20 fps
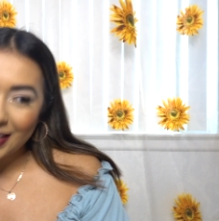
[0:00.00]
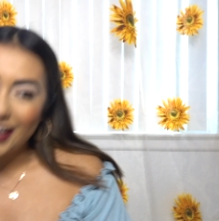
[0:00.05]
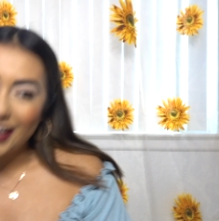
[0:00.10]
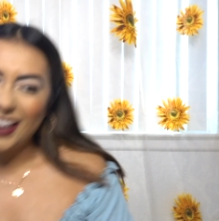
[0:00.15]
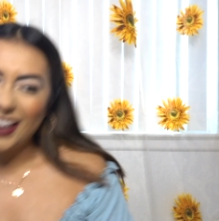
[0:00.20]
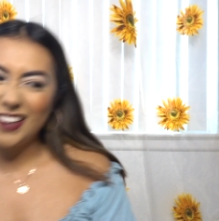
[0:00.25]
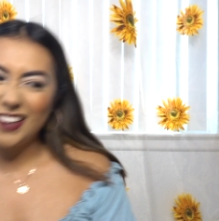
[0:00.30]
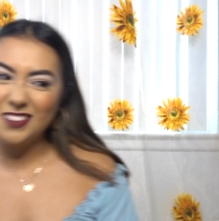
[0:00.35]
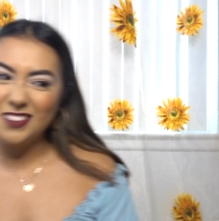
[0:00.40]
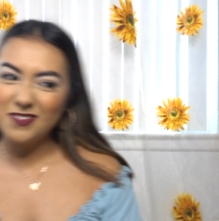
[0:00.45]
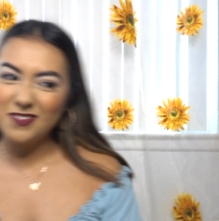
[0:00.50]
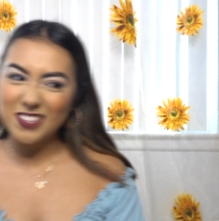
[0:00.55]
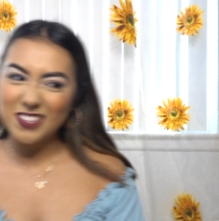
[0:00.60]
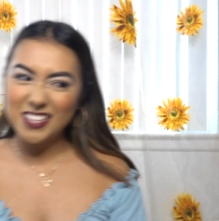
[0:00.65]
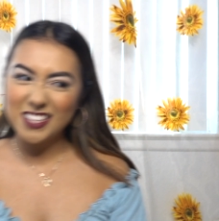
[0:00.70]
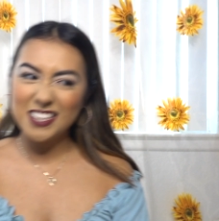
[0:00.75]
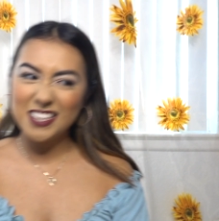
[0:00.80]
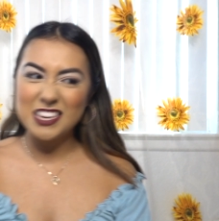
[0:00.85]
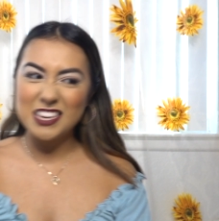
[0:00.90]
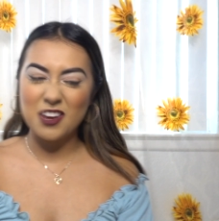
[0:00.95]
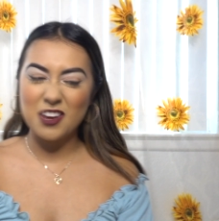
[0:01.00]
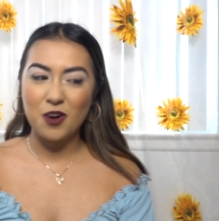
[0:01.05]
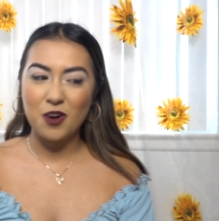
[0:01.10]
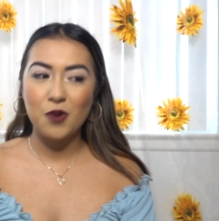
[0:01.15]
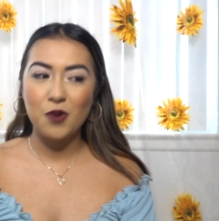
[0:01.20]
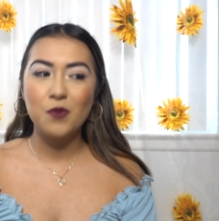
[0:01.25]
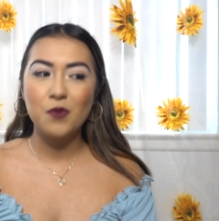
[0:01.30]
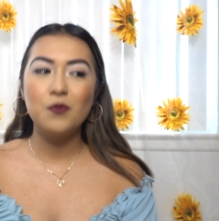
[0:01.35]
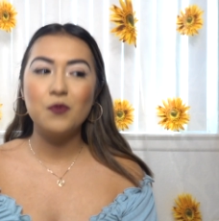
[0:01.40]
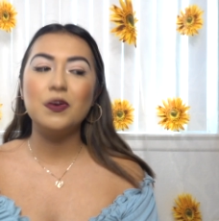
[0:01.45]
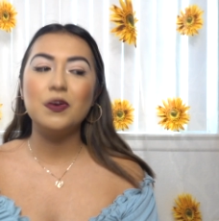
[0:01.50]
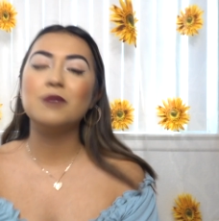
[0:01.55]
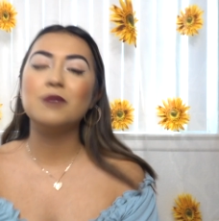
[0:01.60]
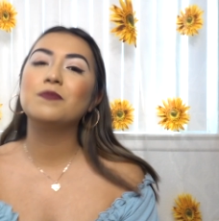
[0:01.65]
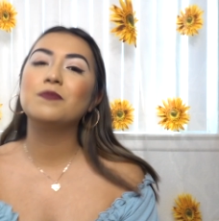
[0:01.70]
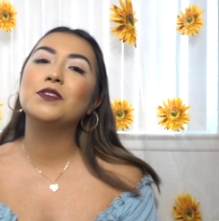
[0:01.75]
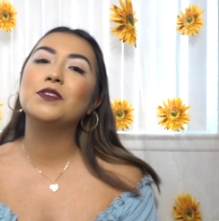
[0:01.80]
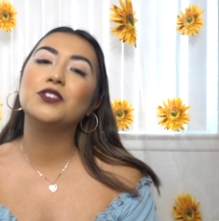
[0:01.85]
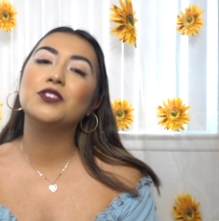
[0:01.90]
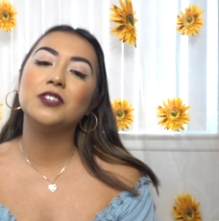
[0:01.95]
I don't really know.
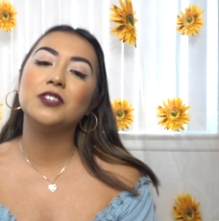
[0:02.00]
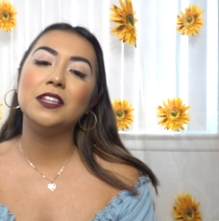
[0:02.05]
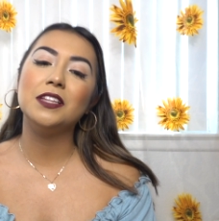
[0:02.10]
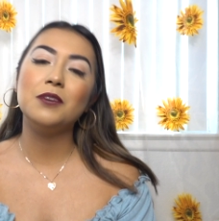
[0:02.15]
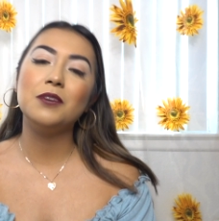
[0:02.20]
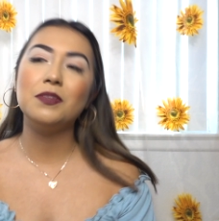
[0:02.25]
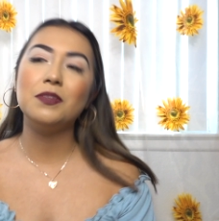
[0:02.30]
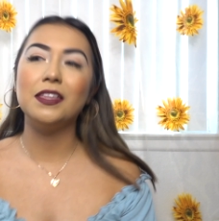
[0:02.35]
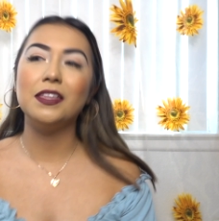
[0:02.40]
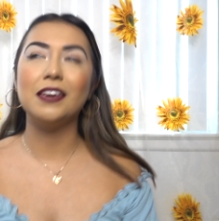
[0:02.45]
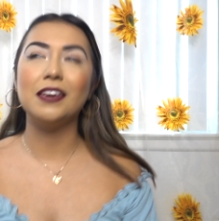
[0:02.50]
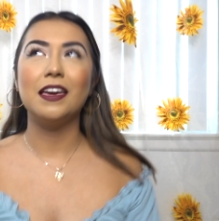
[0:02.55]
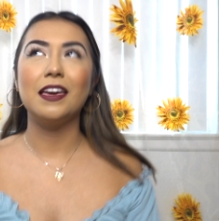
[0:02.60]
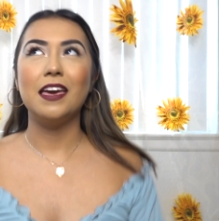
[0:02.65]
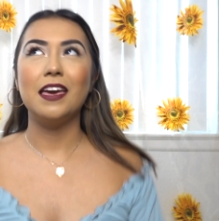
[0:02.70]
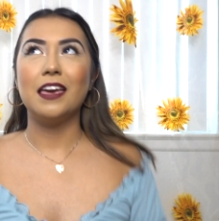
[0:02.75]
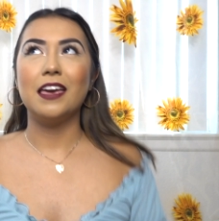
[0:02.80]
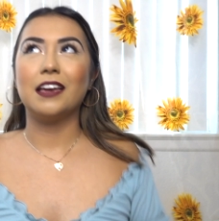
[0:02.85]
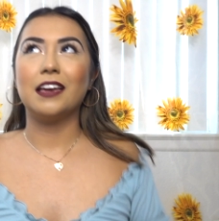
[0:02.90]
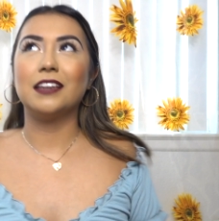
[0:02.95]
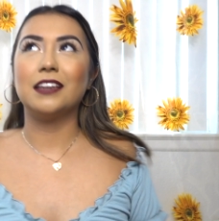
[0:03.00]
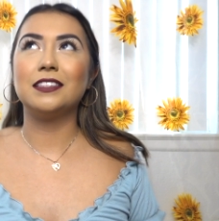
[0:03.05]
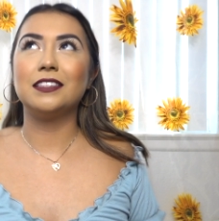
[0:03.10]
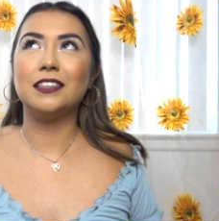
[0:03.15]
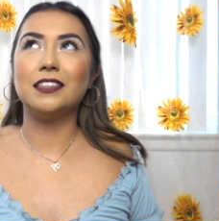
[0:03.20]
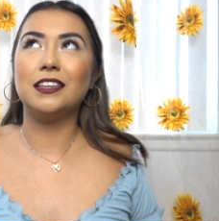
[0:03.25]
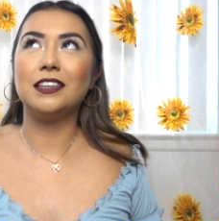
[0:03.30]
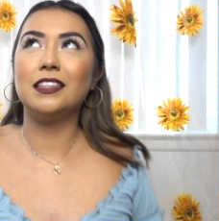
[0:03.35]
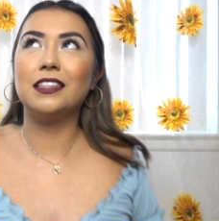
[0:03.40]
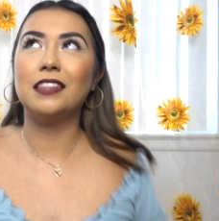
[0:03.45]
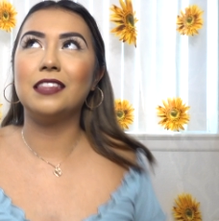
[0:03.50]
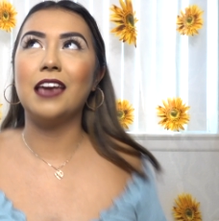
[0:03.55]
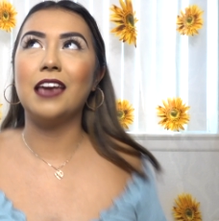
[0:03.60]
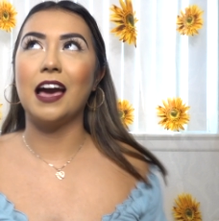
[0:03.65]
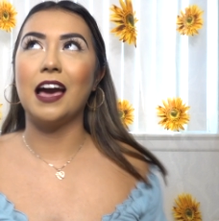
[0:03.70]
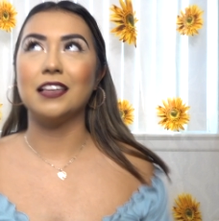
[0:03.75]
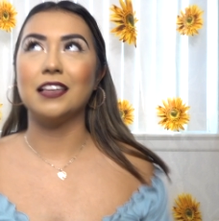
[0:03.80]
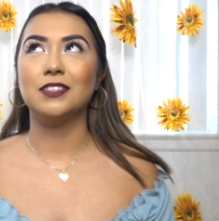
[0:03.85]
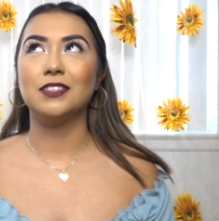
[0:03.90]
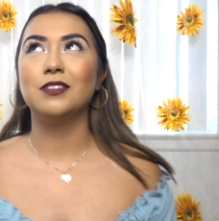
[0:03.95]
Usually when like, because they
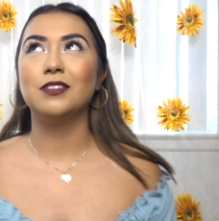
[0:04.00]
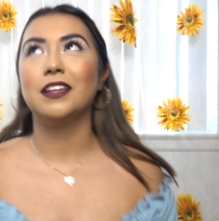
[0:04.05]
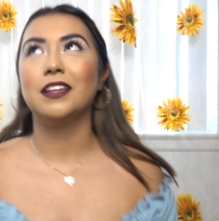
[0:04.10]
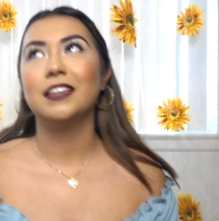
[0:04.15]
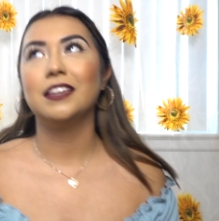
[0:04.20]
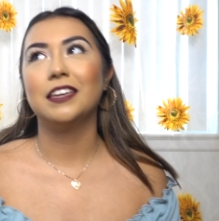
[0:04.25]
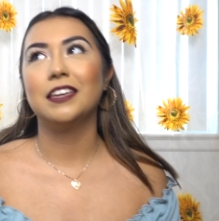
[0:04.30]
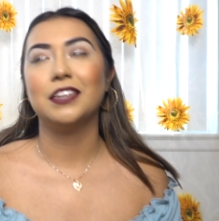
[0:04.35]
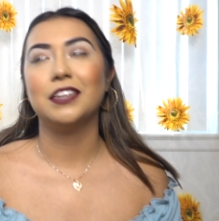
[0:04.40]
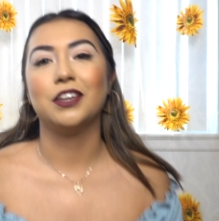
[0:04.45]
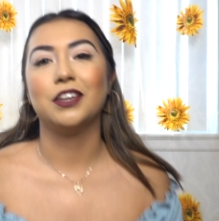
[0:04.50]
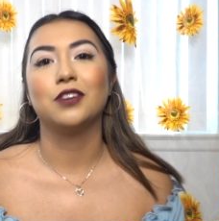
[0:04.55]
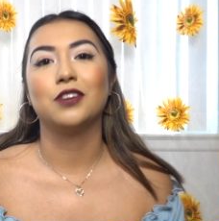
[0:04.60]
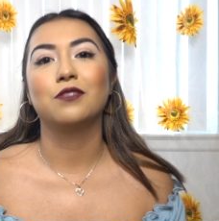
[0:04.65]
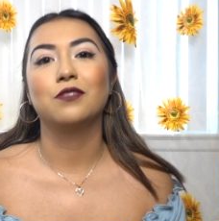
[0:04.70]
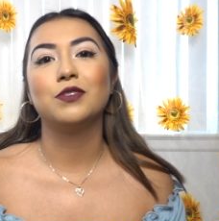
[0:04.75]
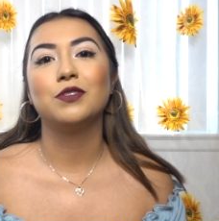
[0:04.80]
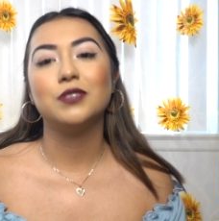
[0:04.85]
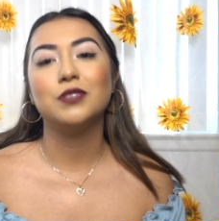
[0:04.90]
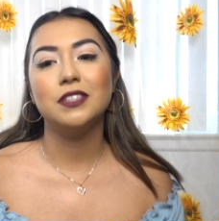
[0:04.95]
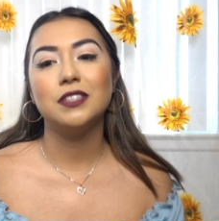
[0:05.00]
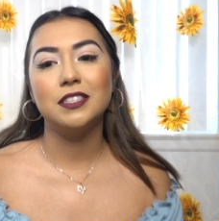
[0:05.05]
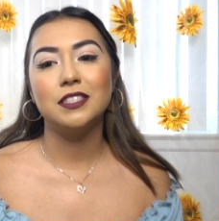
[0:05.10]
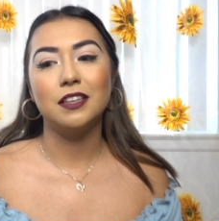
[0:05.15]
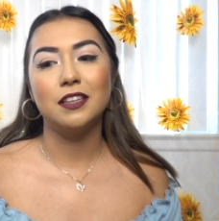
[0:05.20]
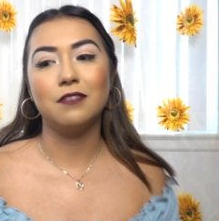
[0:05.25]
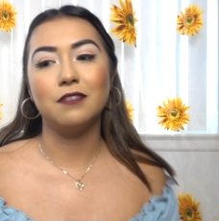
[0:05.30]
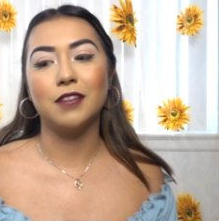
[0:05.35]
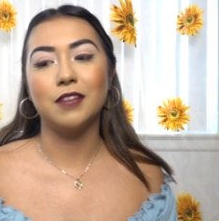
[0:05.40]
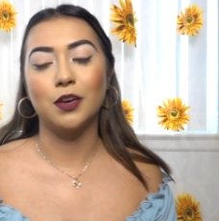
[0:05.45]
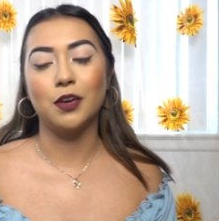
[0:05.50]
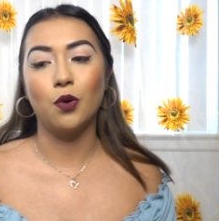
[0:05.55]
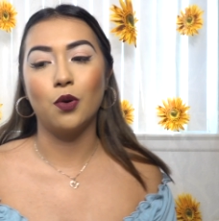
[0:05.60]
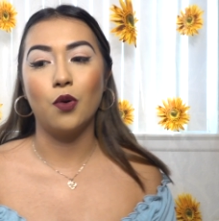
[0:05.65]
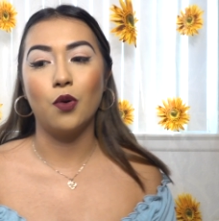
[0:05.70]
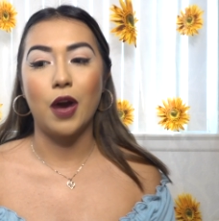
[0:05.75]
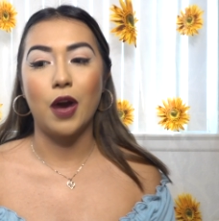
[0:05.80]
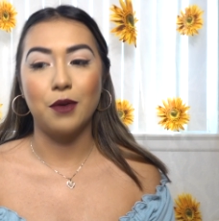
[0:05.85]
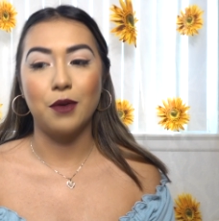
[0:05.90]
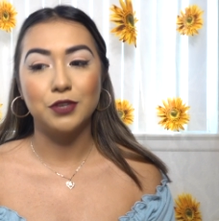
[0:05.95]
ask you that like in interviews and stuff, like, oh,
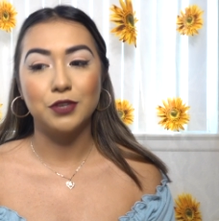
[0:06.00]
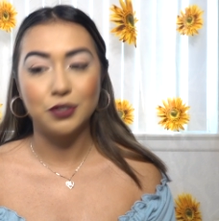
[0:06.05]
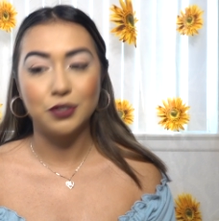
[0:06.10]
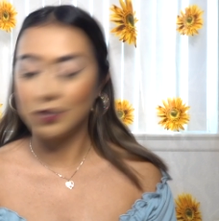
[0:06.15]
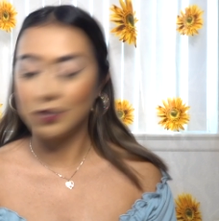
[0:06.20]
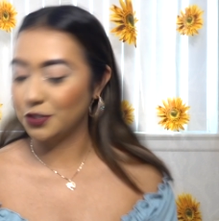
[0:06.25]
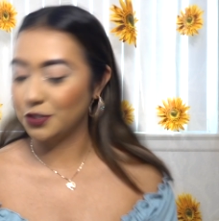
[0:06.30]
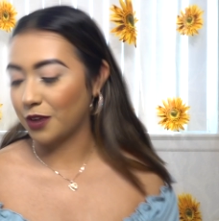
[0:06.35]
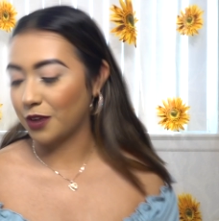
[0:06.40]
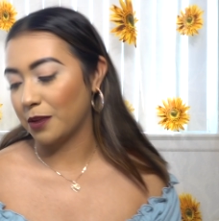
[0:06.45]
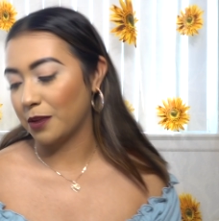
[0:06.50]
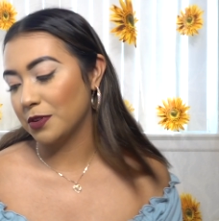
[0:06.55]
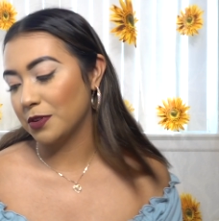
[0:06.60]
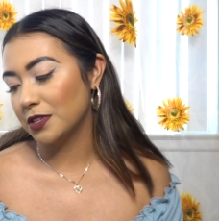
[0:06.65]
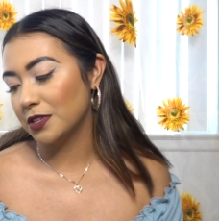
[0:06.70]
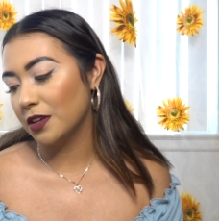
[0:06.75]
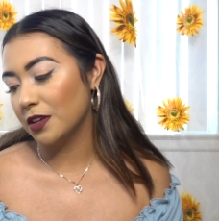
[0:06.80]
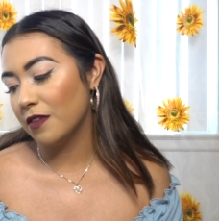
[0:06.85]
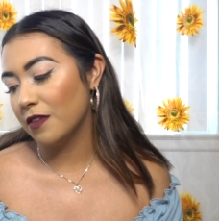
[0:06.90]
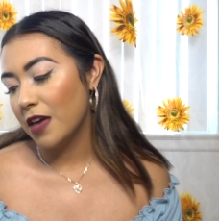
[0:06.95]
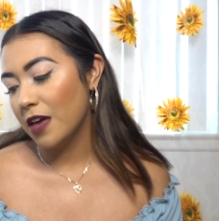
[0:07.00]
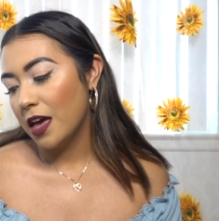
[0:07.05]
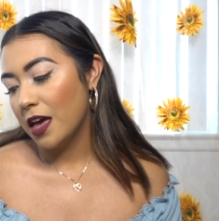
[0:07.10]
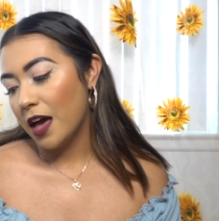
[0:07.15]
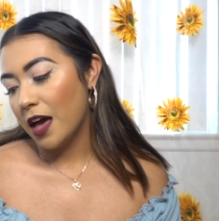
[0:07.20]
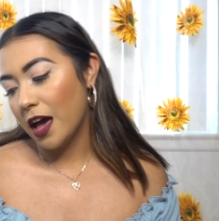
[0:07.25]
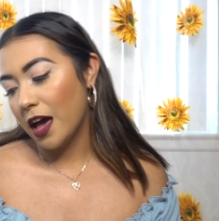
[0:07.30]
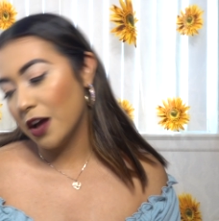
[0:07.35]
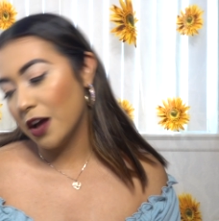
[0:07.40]
how would you describe yourself? I